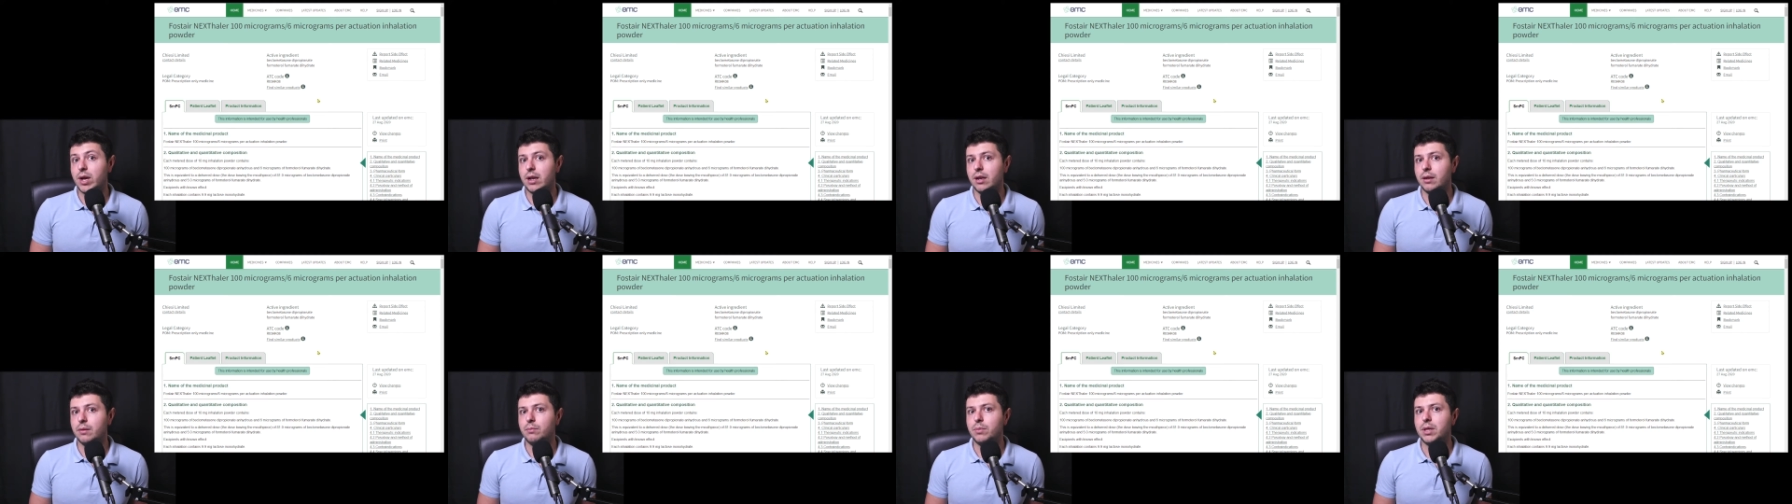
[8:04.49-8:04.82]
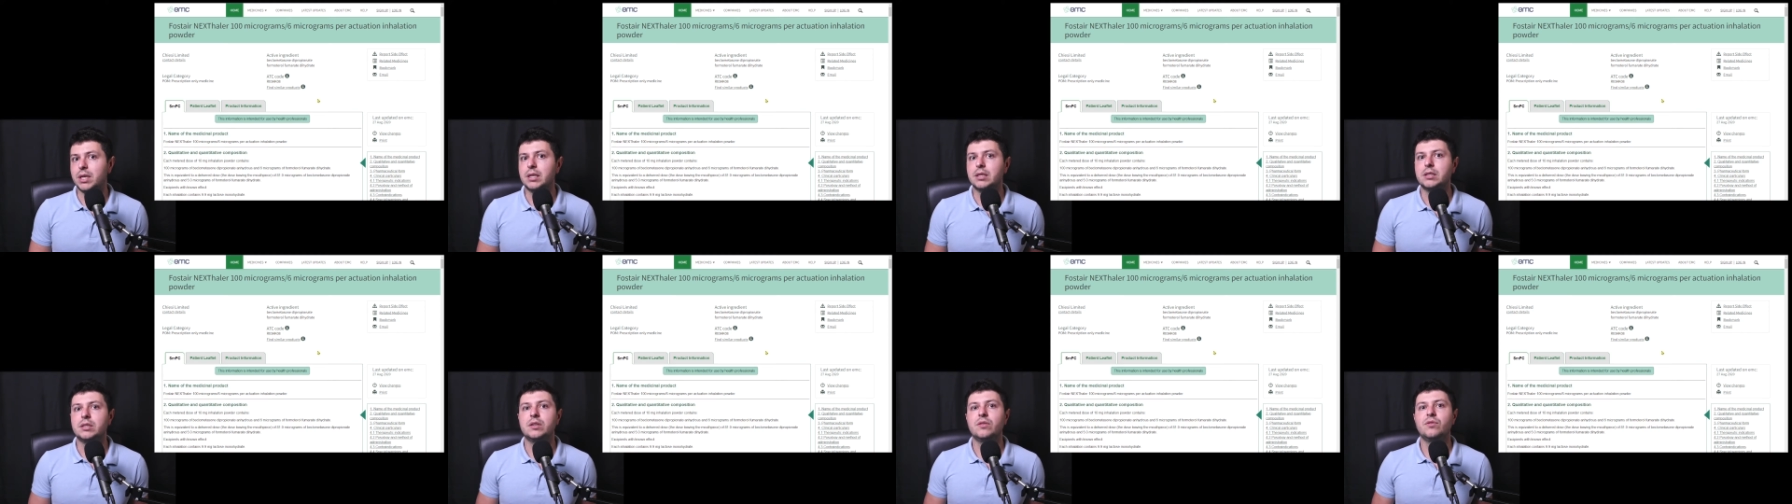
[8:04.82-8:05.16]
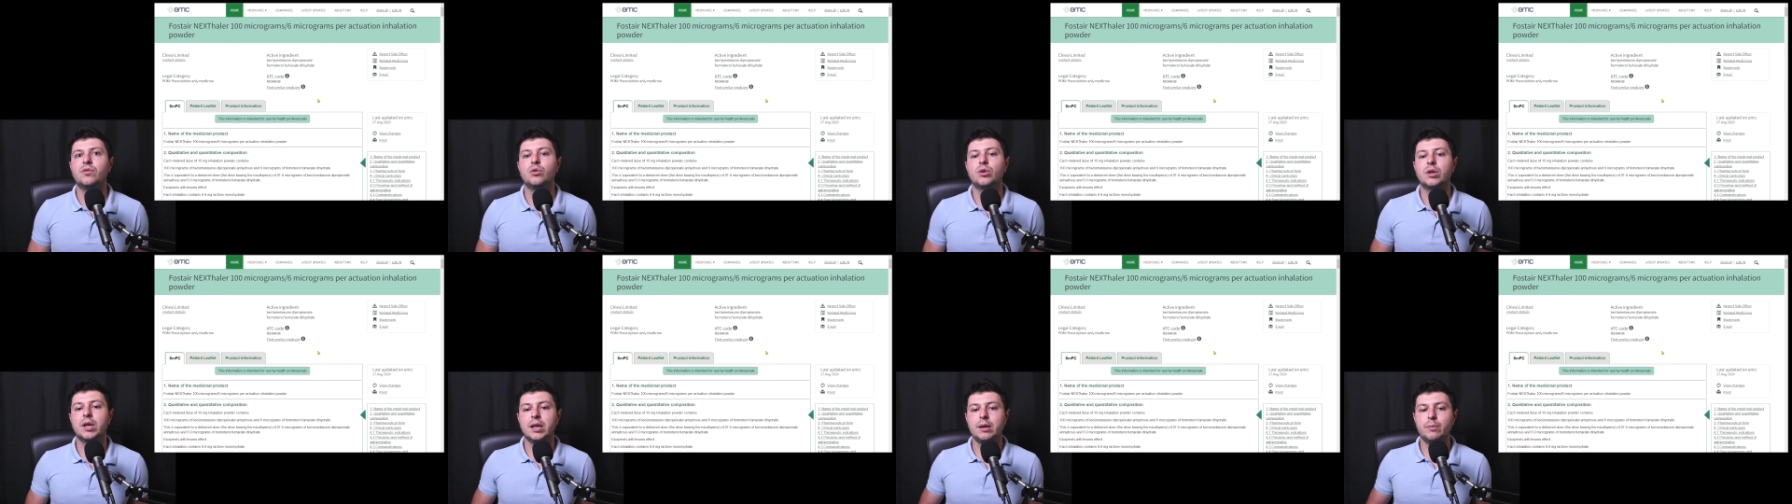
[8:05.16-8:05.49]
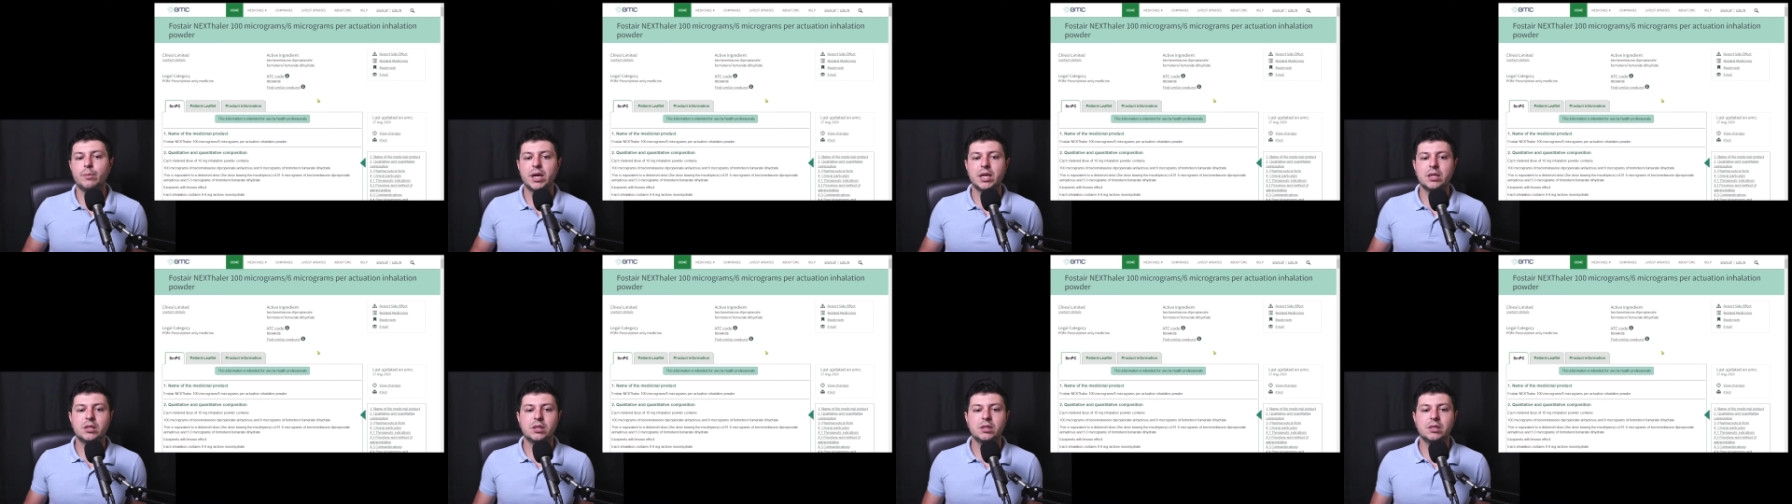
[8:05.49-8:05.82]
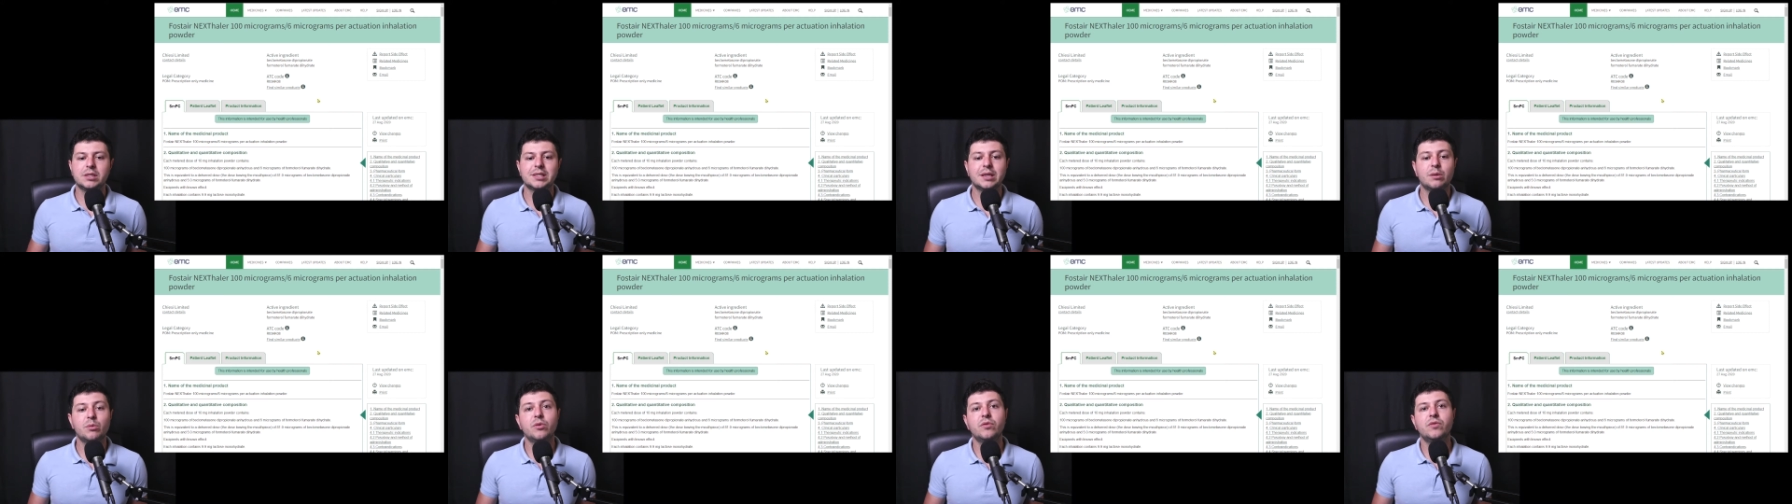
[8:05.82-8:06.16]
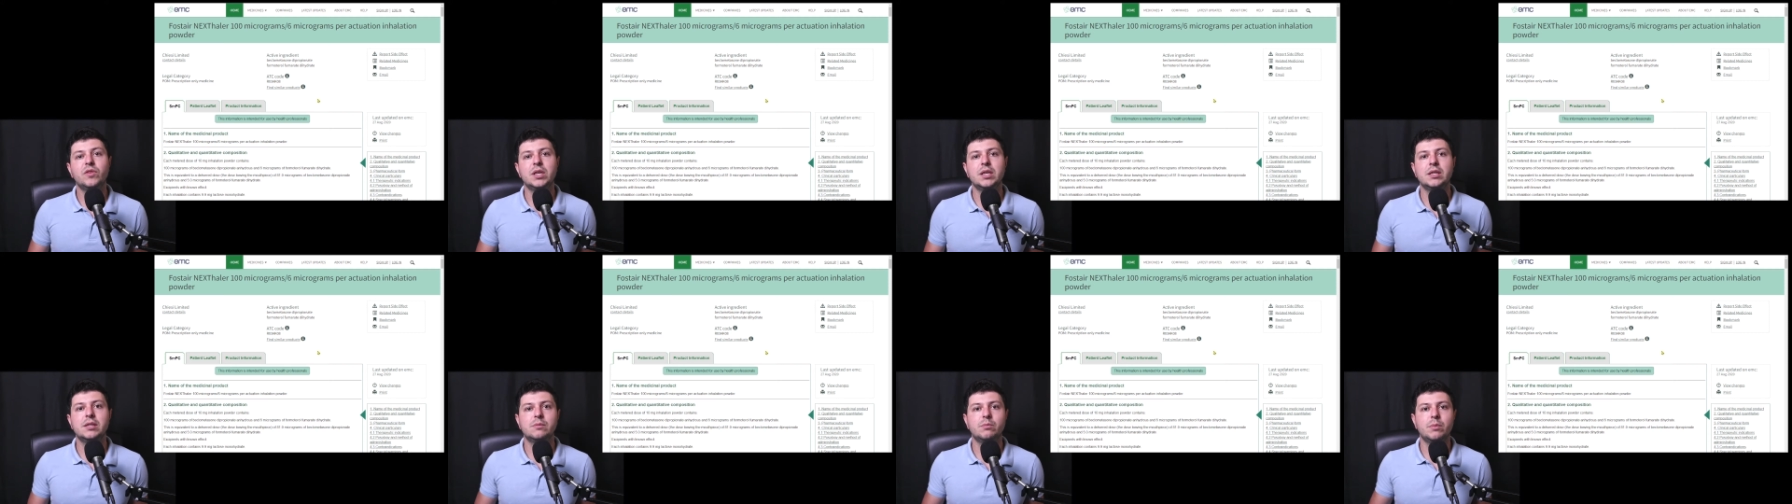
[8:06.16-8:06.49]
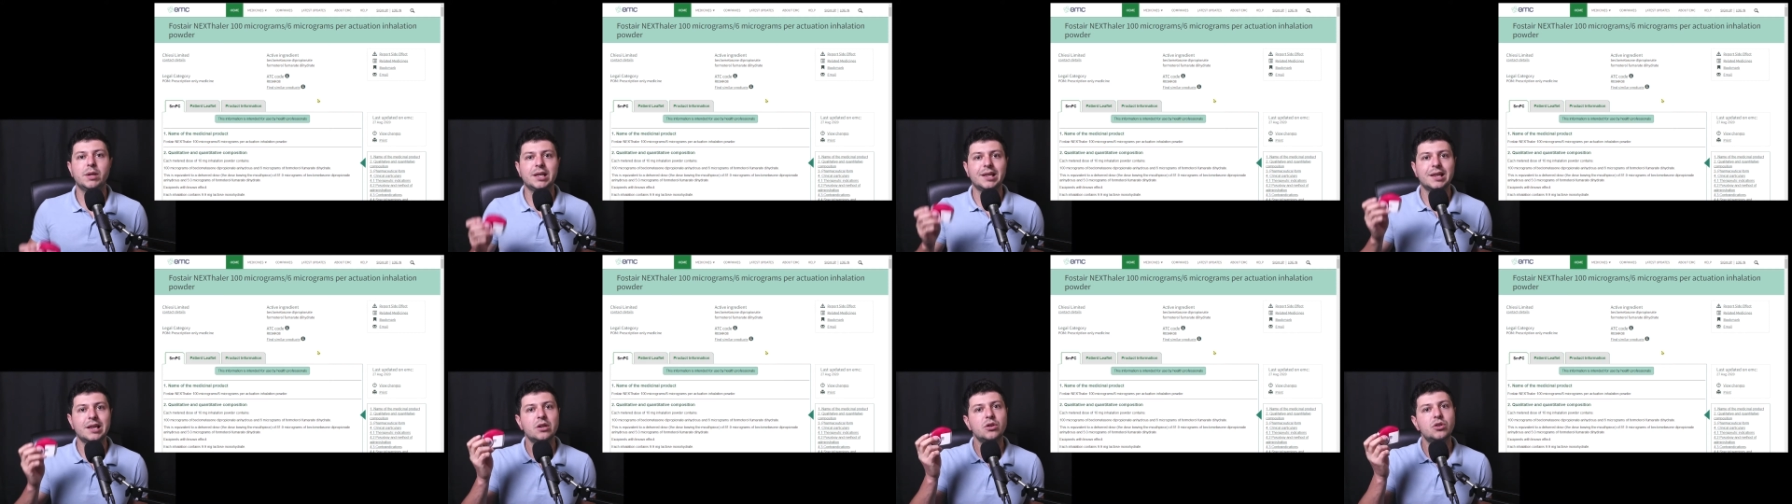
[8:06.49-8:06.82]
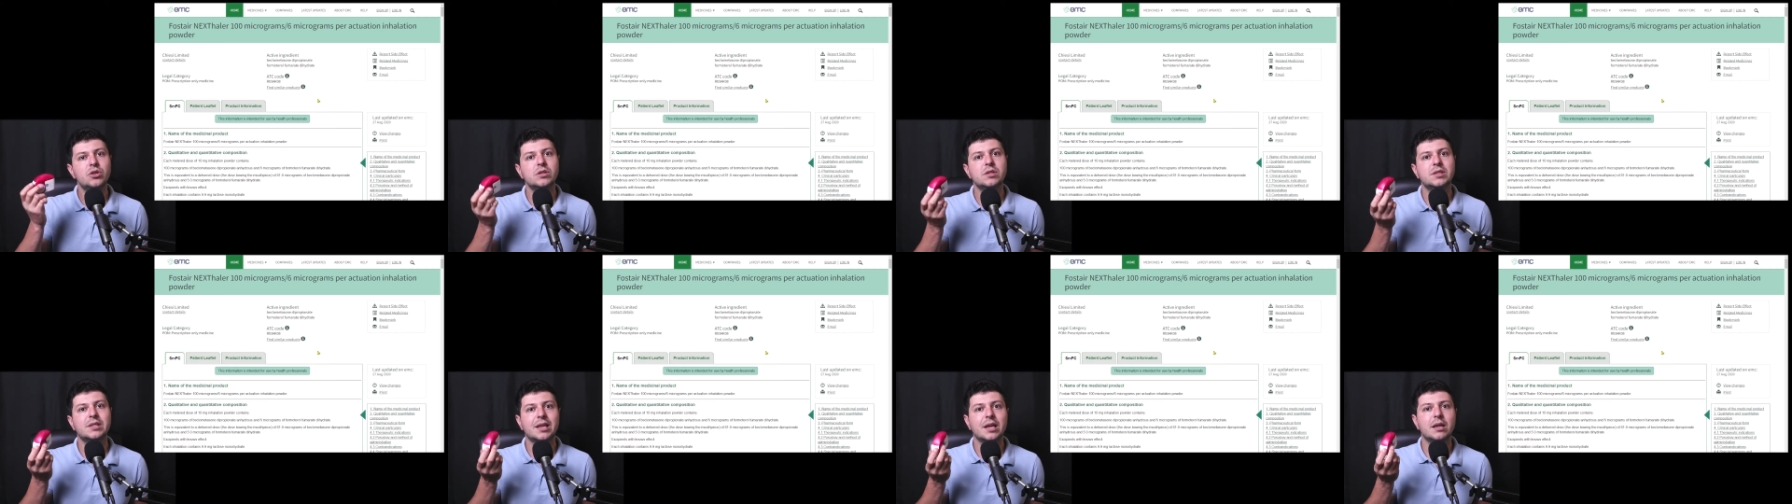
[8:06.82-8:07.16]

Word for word: because if you can imagine, some of these medications can